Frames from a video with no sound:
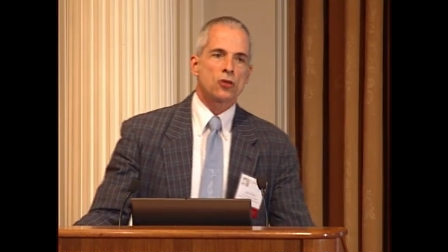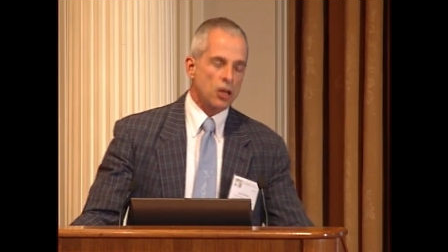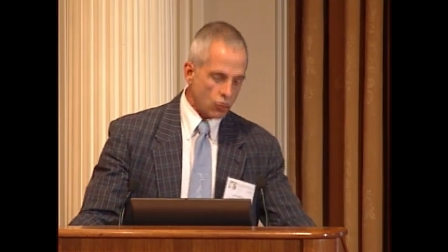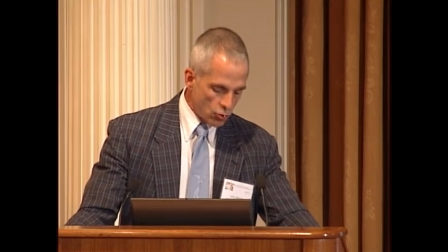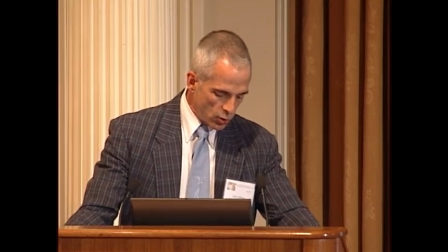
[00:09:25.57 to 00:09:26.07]

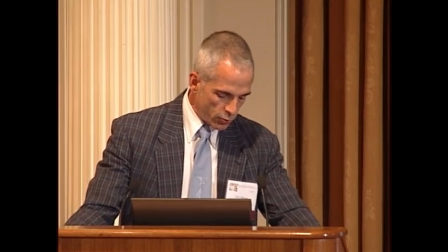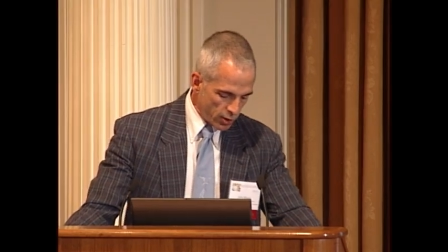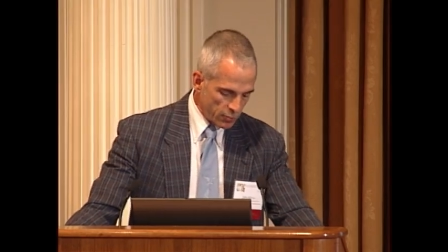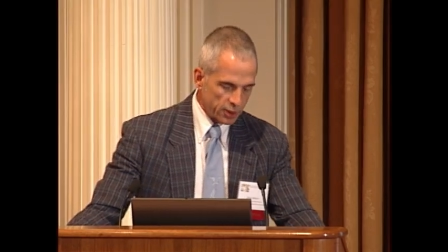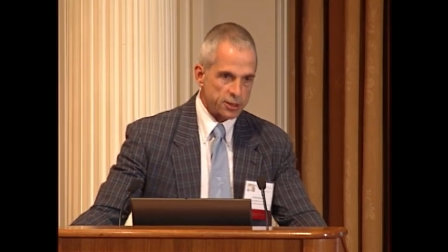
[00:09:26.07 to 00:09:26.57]
issue in
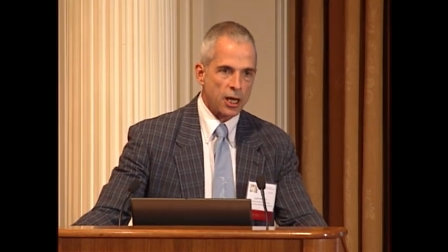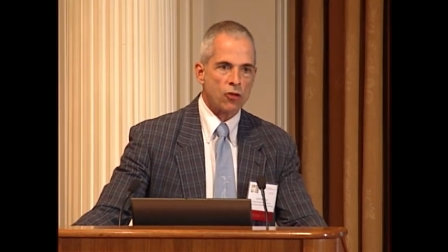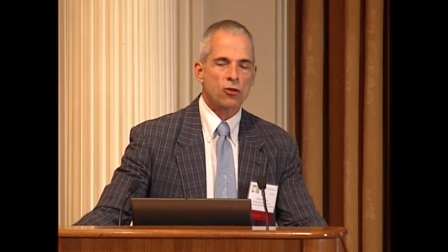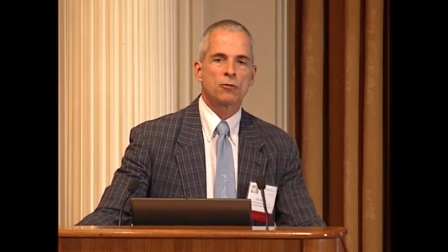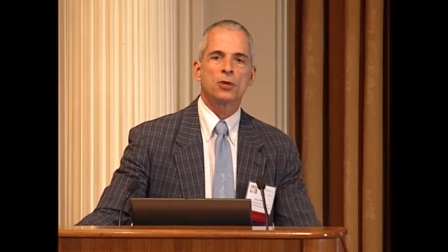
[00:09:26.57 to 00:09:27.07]

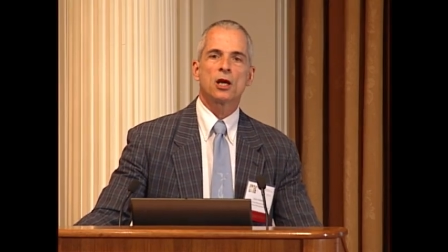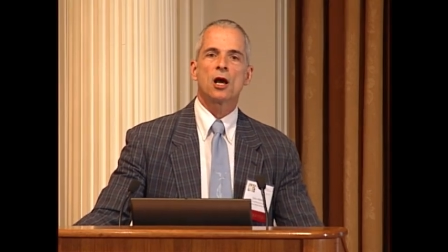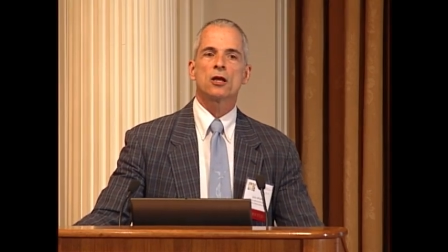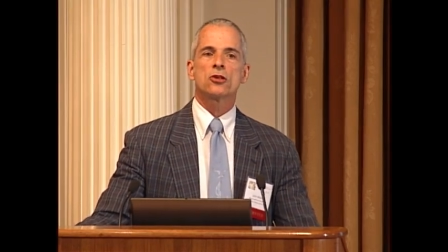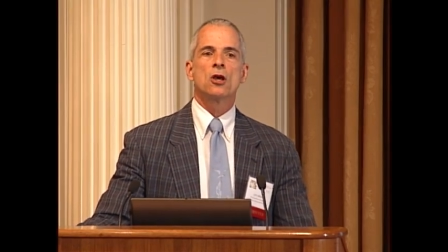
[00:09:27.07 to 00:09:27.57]
rehabilitation
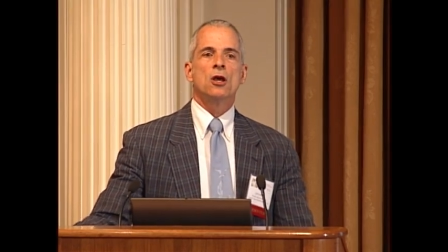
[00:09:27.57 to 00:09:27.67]
because